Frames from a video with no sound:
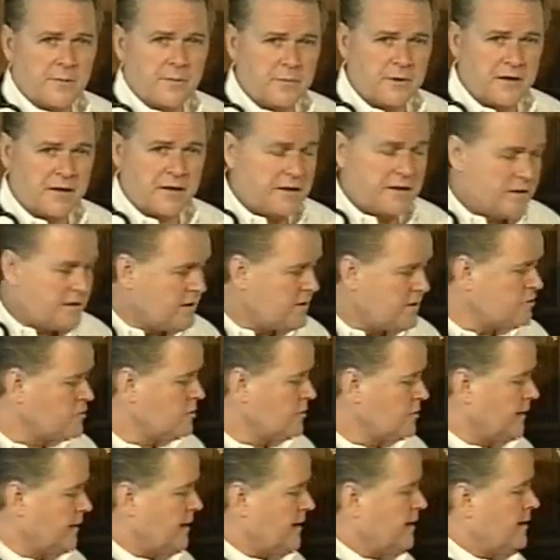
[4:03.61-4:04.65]
But
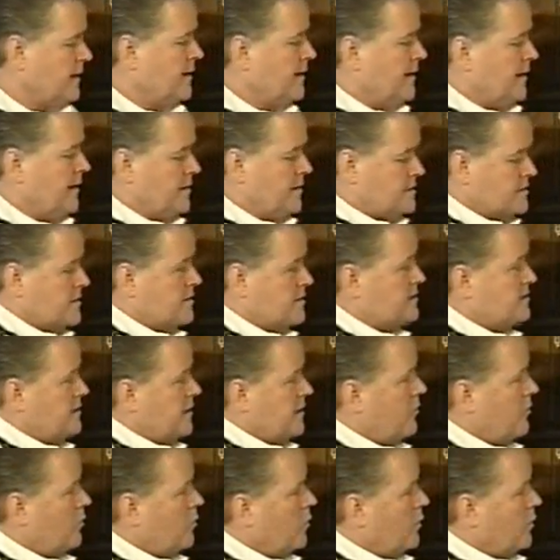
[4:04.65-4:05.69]
initially, it's the
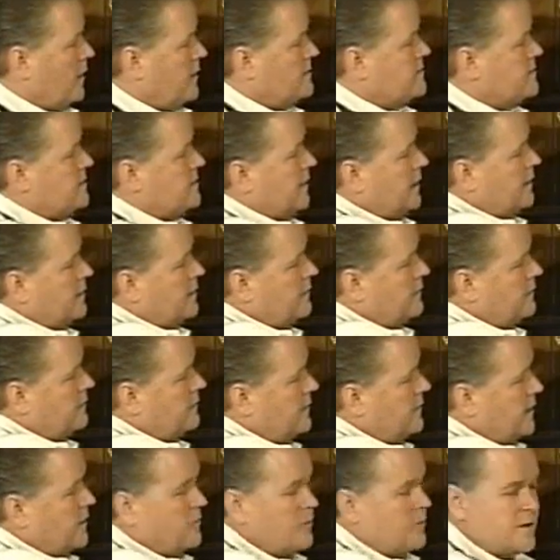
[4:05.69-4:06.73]
steroids that
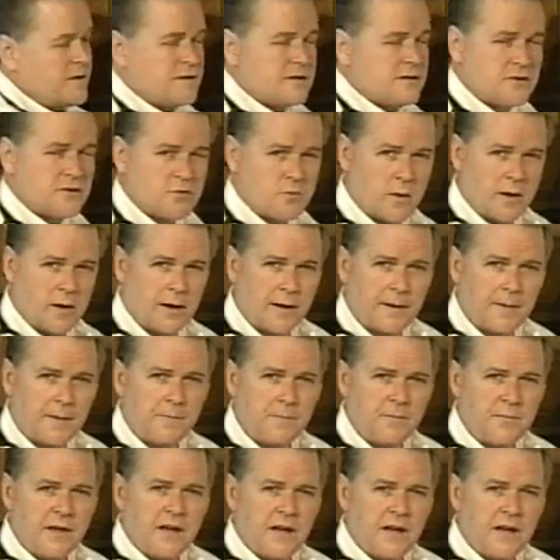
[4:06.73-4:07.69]
decrease the swelling.